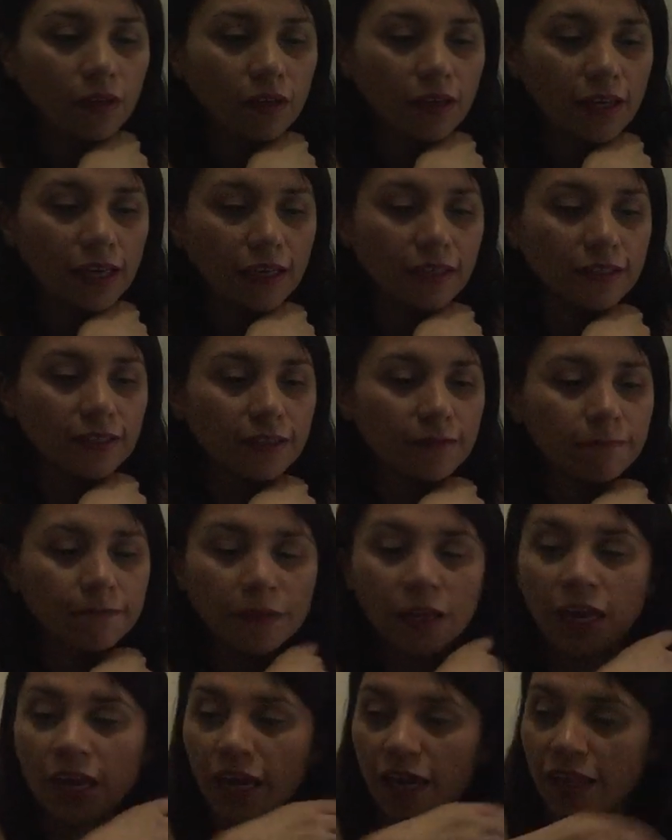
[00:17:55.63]
Yes,
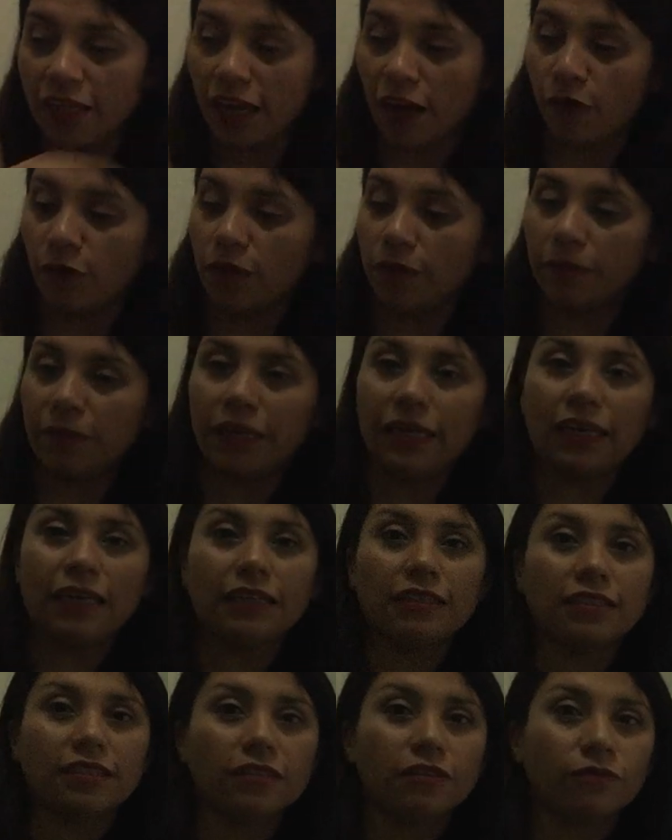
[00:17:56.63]
that will be
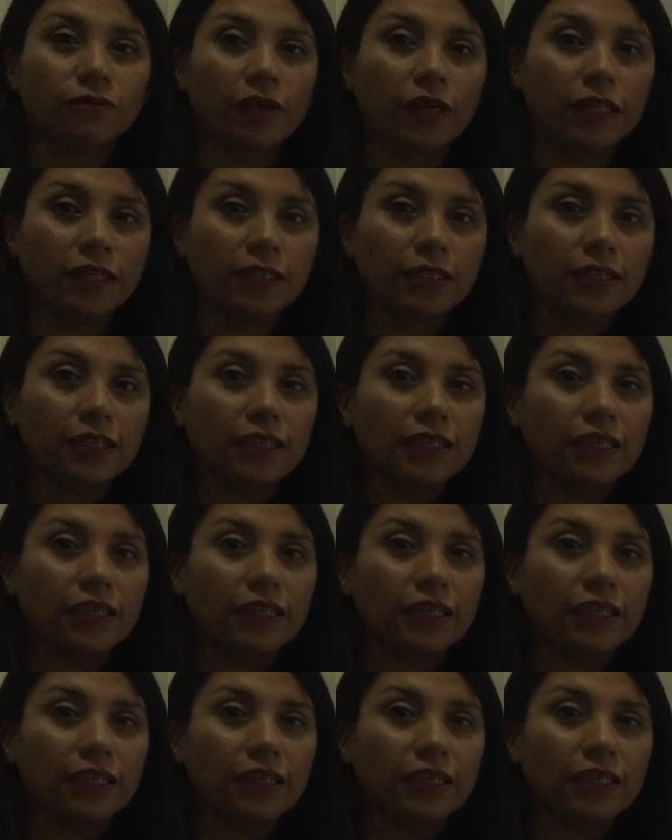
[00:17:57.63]
lesson 1.